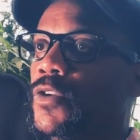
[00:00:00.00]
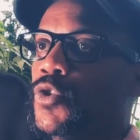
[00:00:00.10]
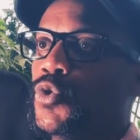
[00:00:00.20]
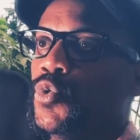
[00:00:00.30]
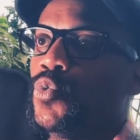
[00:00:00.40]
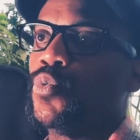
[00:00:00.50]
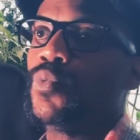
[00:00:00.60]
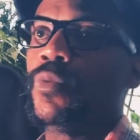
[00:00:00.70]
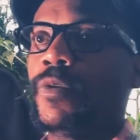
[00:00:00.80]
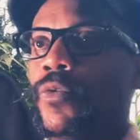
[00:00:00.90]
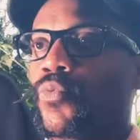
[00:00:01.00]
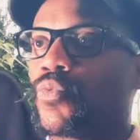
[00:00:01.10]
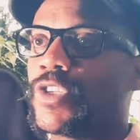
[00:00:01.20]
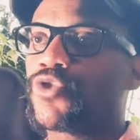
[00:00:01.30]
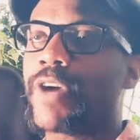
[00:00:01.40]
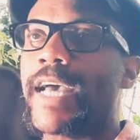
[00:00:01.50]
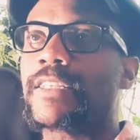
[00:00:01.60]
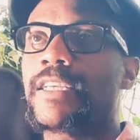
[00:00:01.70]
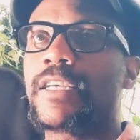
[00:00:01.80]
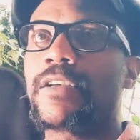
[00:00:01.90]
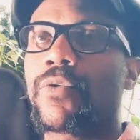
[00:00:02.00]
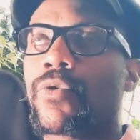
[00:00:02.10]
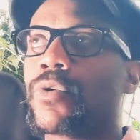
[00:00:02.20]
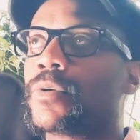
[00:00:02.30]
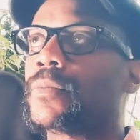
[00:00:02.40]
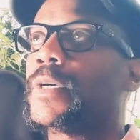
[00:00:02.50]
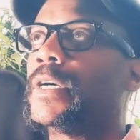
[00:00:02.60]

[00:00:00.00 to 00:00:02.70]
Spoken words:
you retracting or